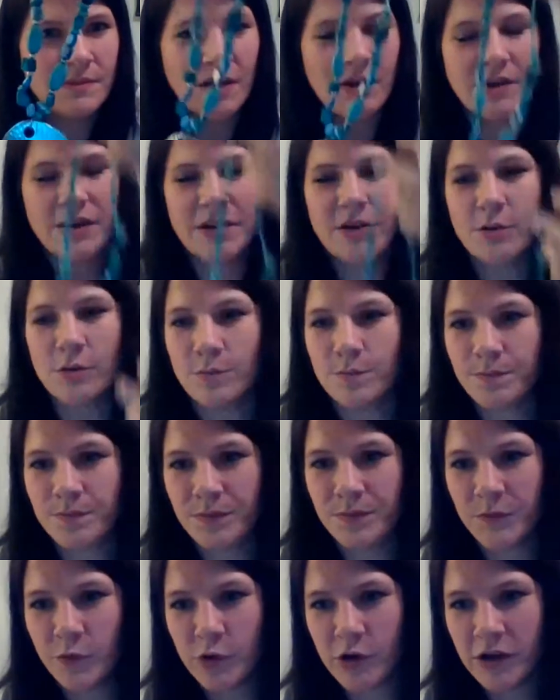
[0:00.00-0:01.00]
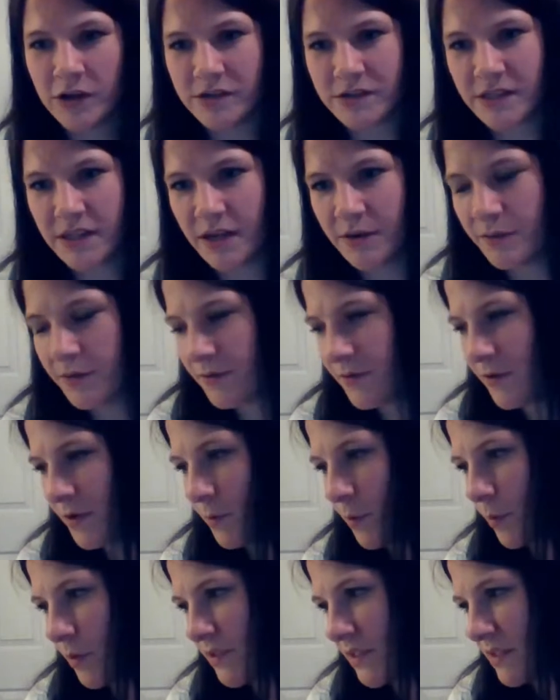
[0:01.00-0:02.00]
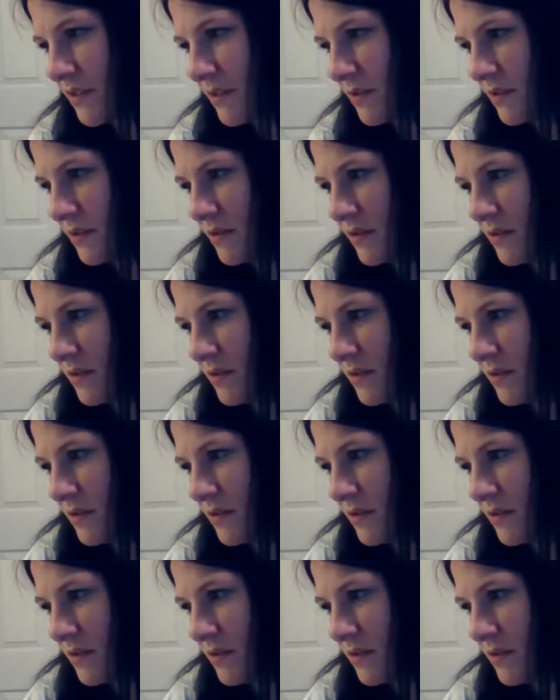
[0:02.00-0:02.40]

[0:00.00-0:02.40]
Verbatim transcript: All right, cool. Four dollars on that one if anyone wants it.